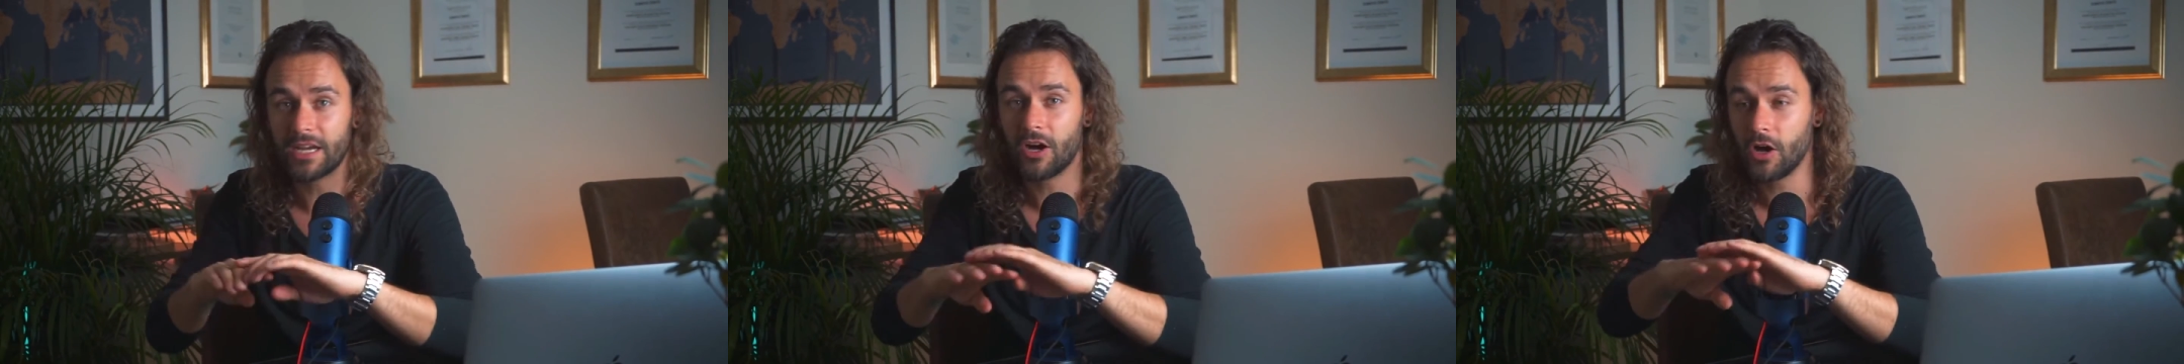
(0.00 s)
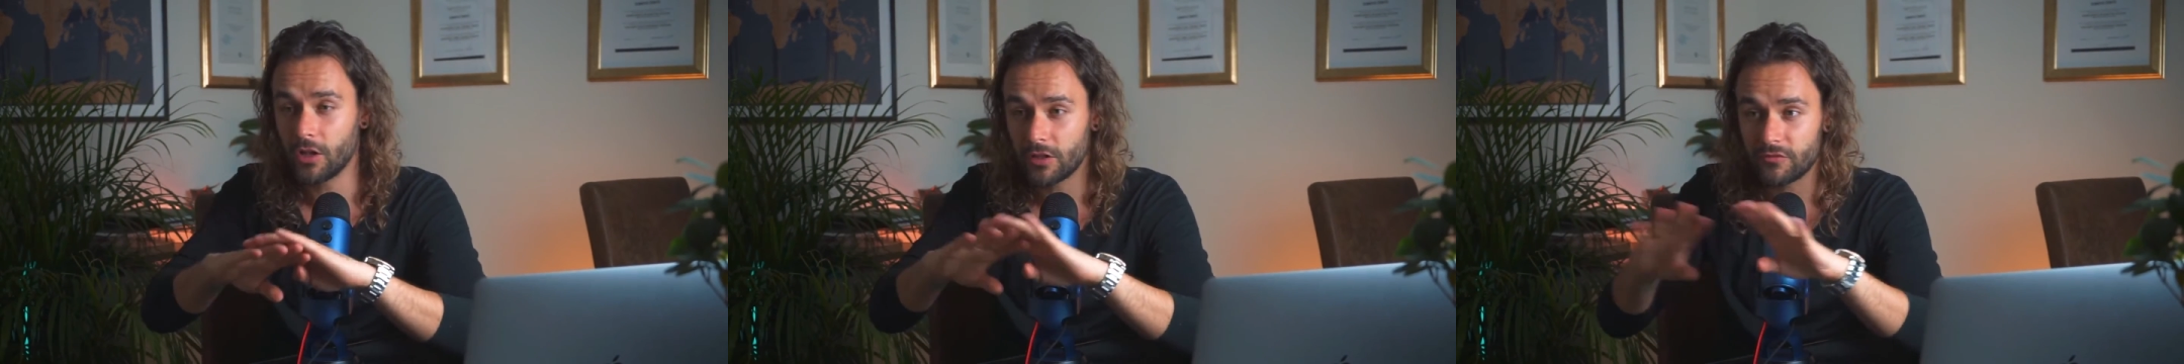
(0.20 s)

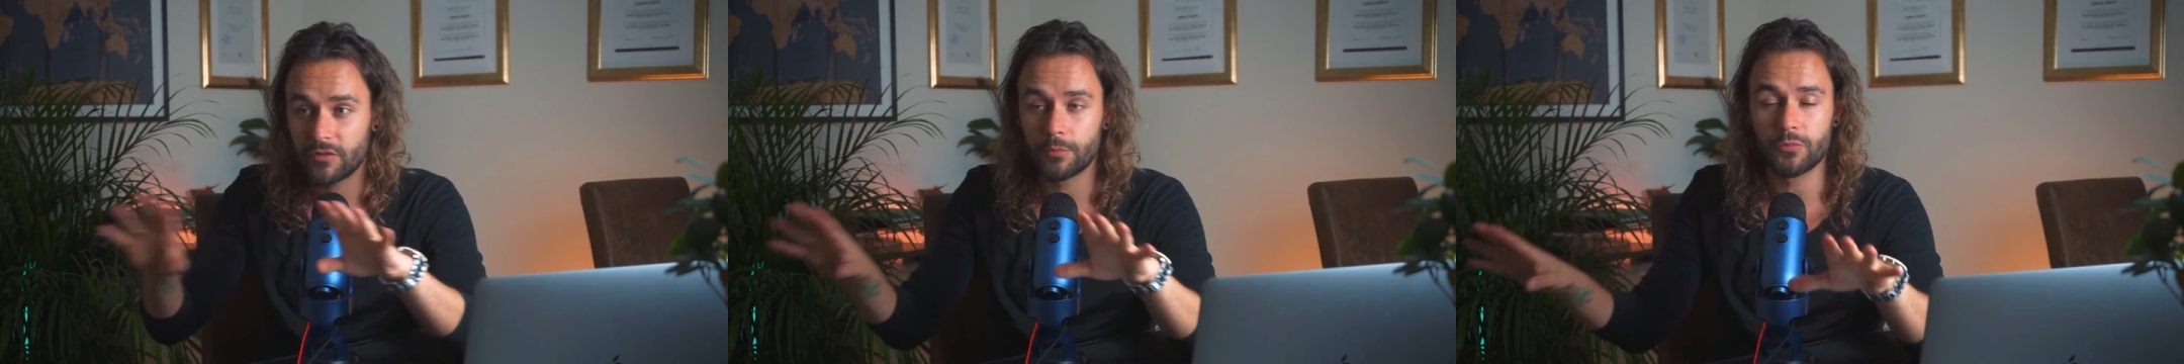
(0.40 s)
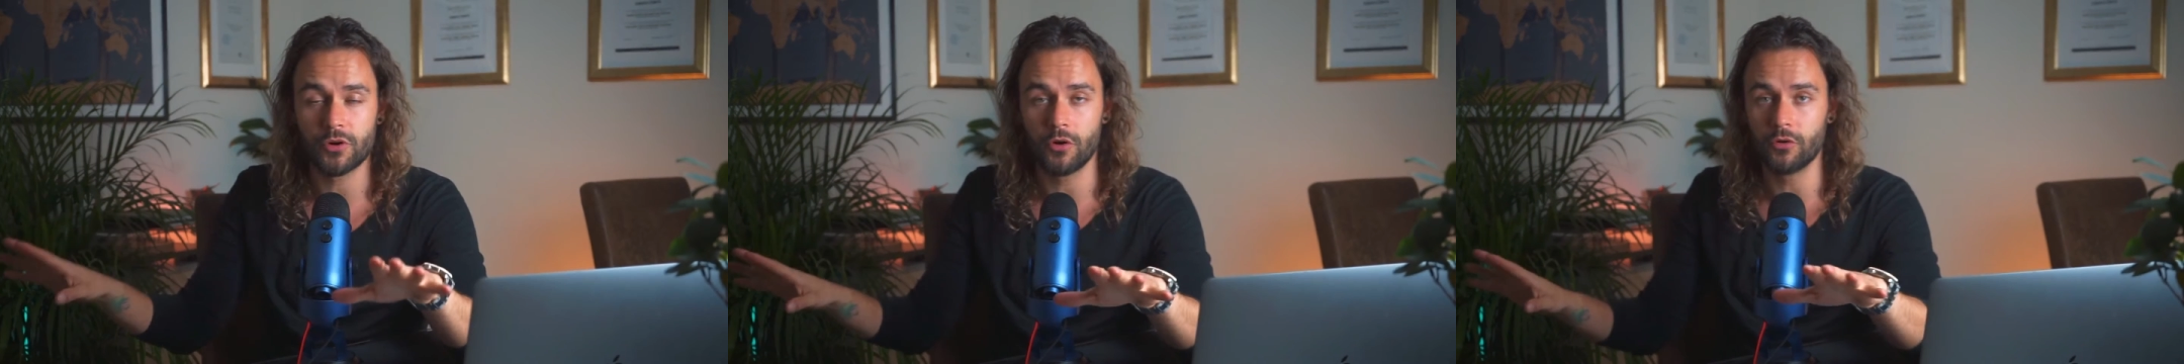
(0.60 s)
all of the
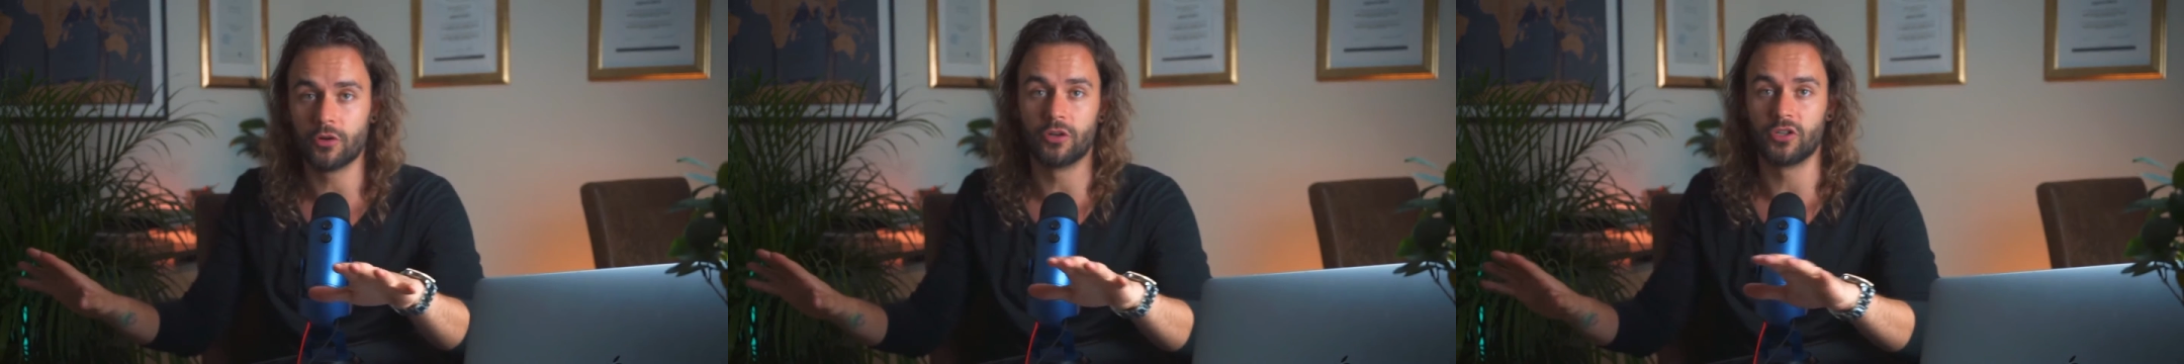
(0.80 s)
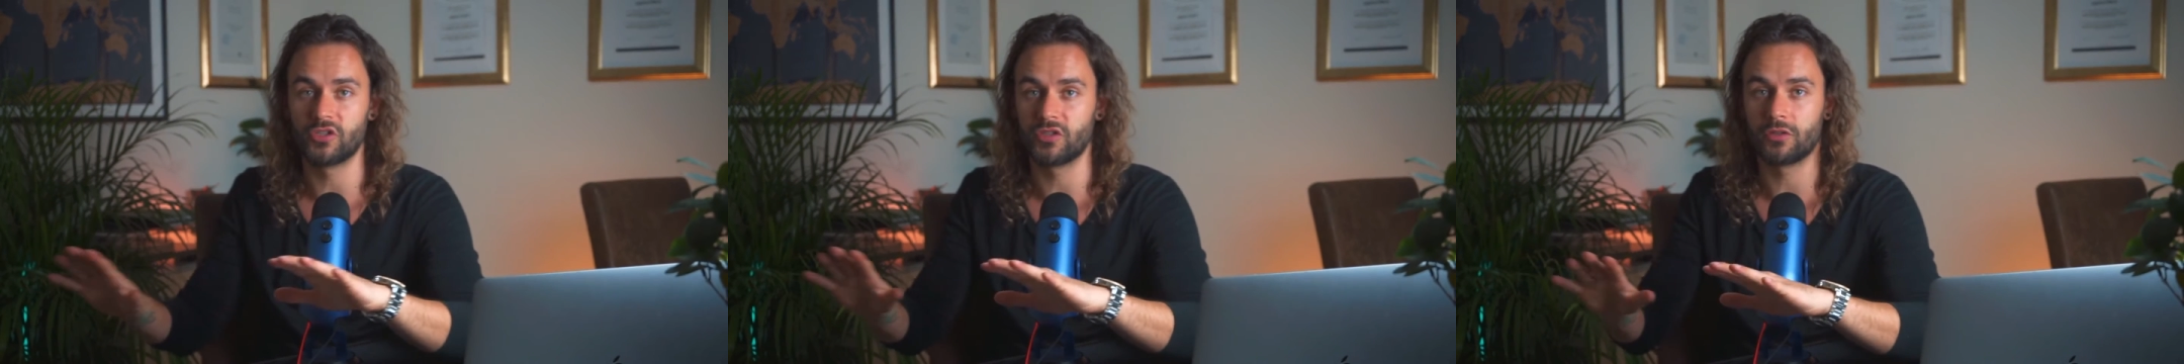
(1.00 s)

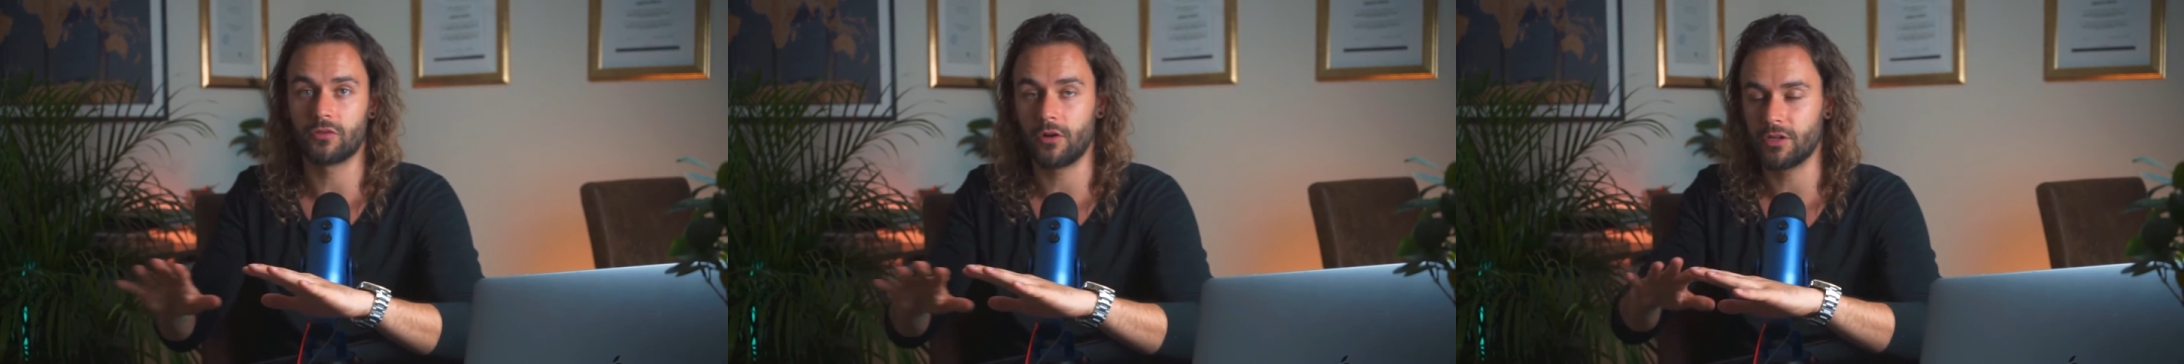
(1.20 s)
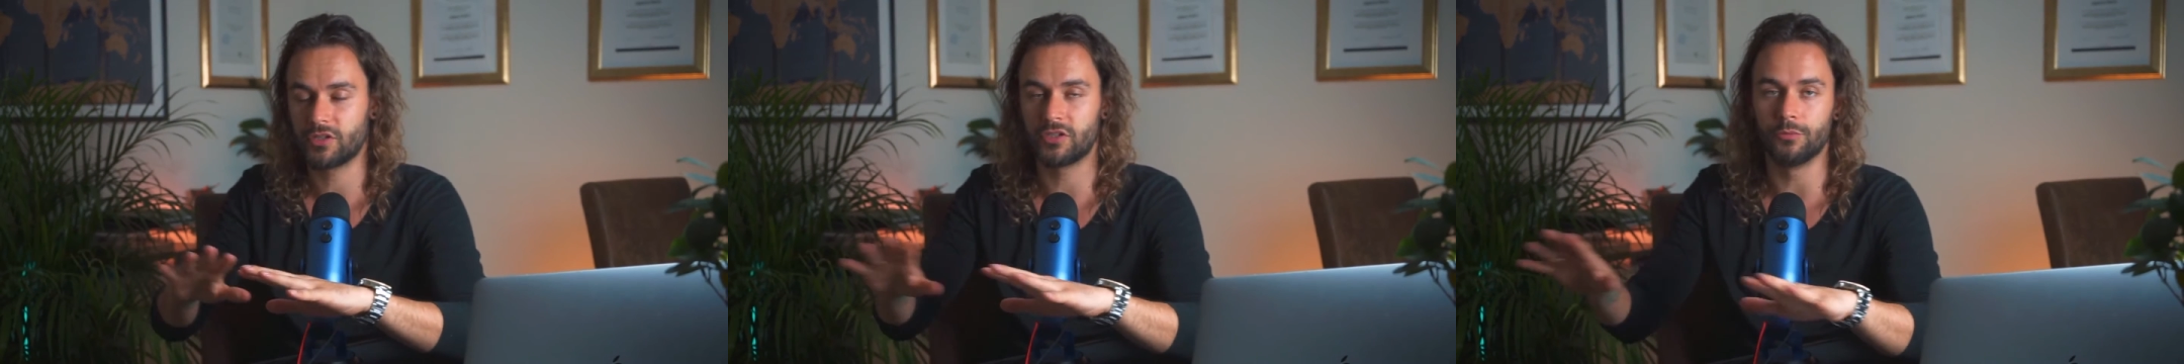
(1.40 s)
brokers
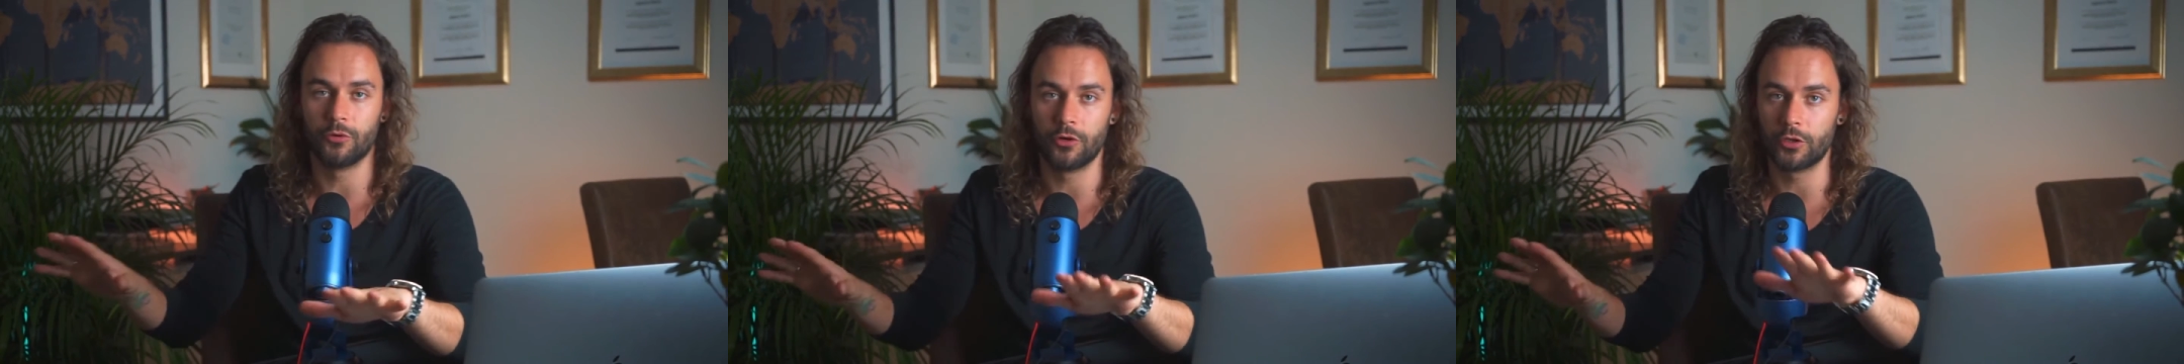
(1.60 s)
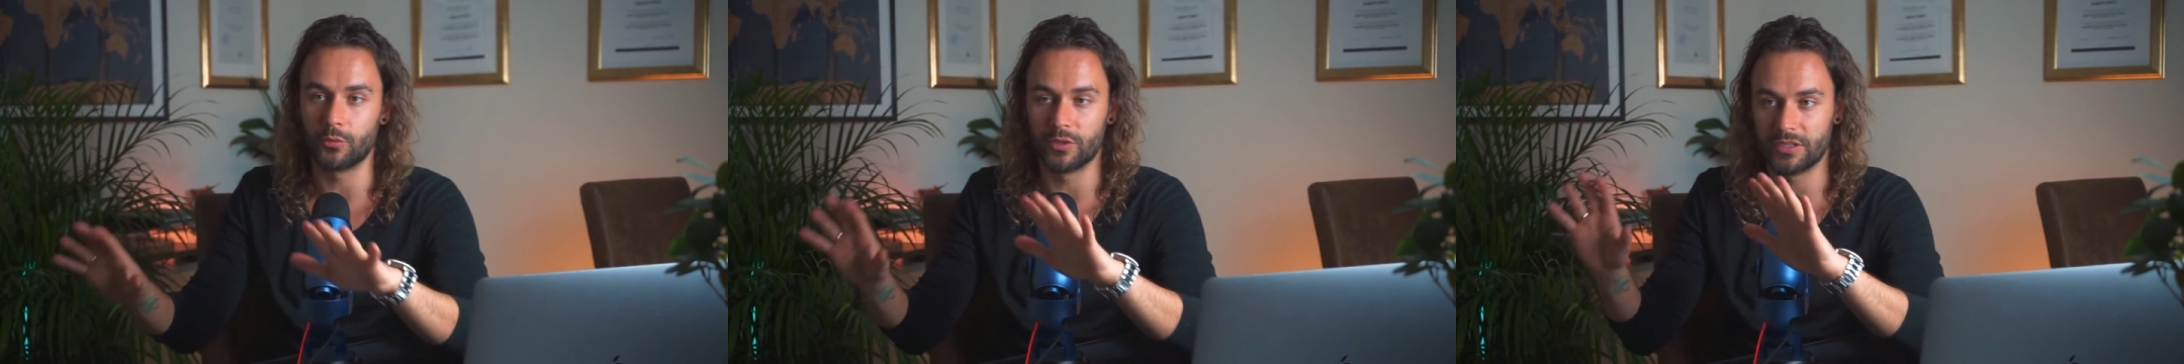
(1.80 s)
across the
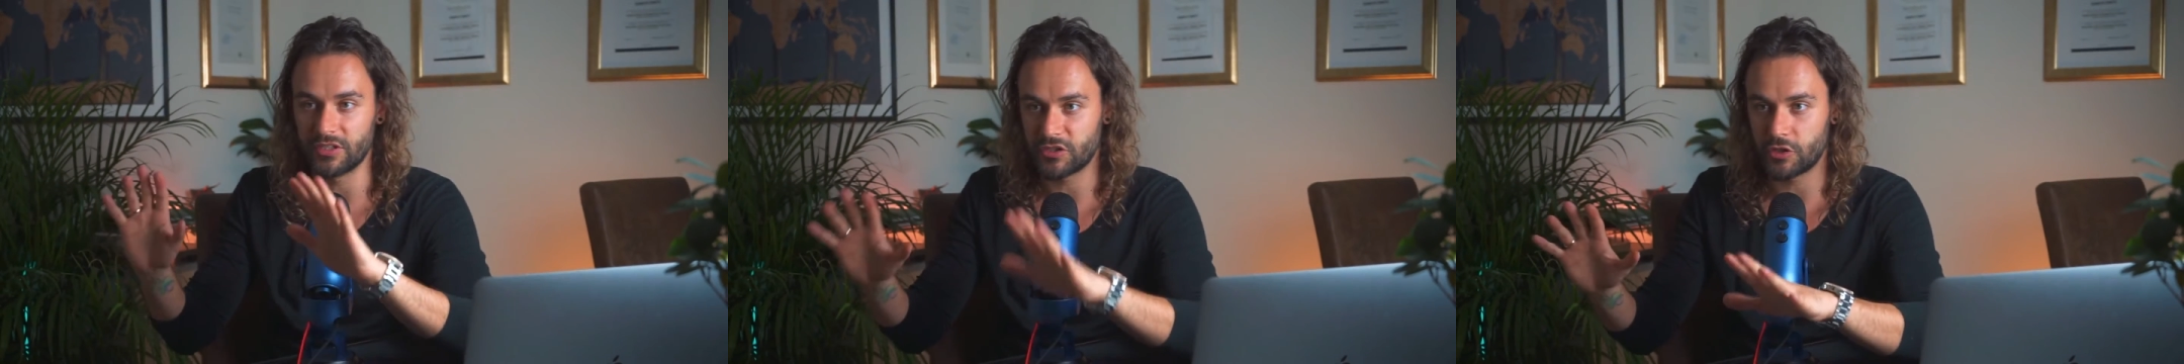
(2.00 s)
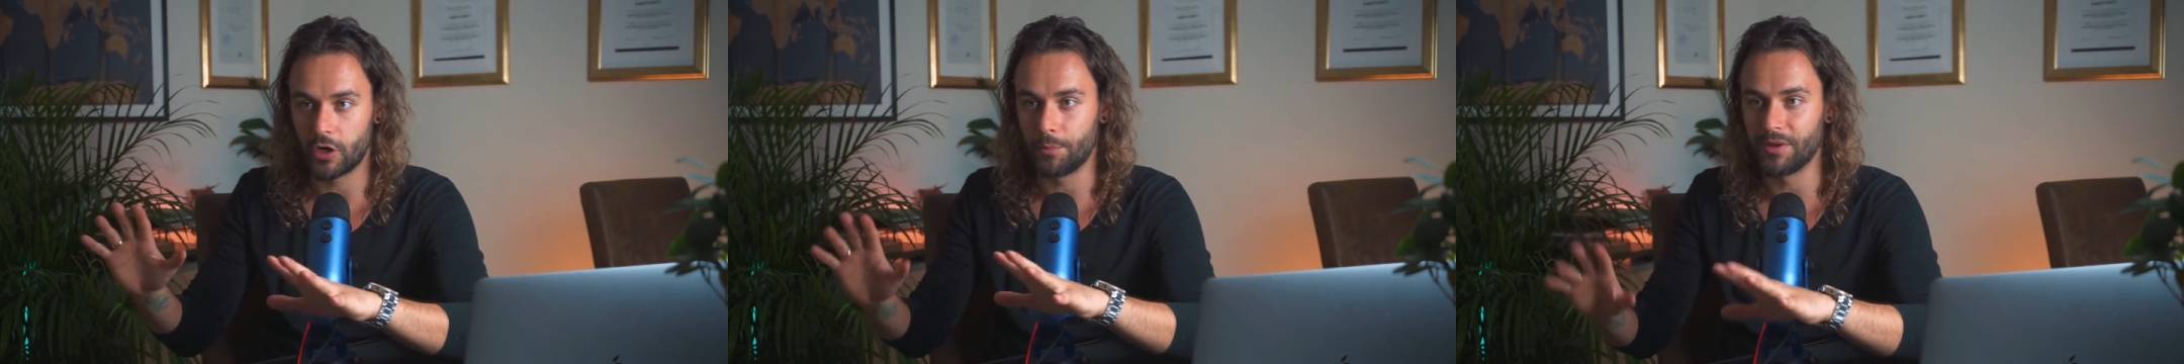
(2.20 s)
board were
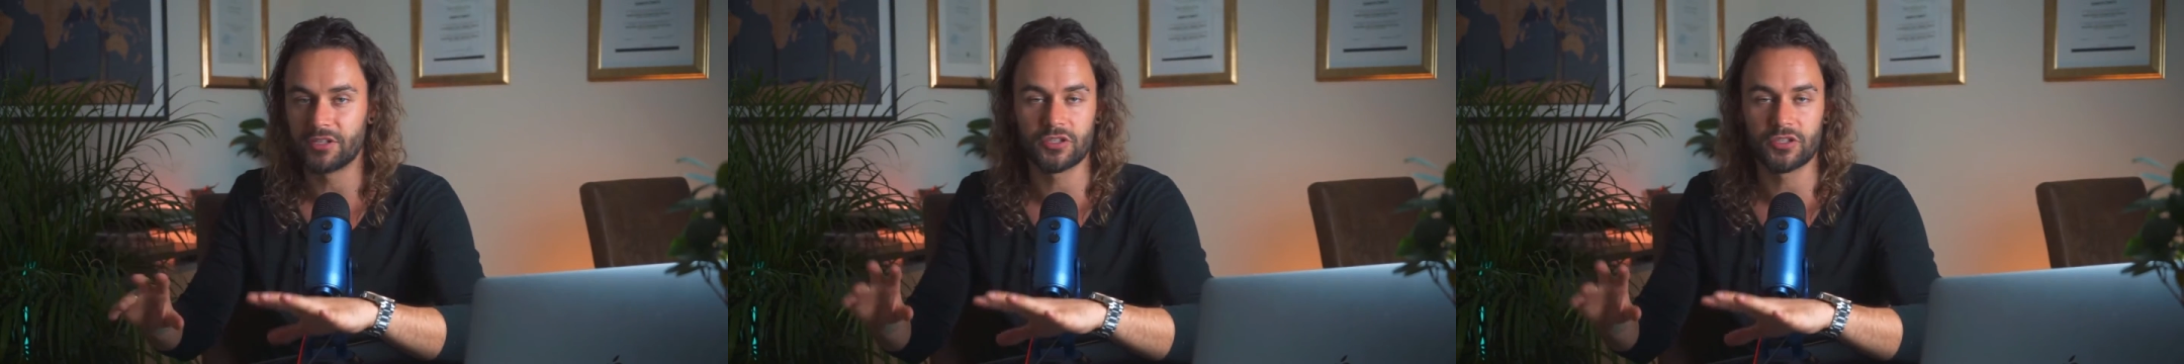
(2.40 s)
disturbing.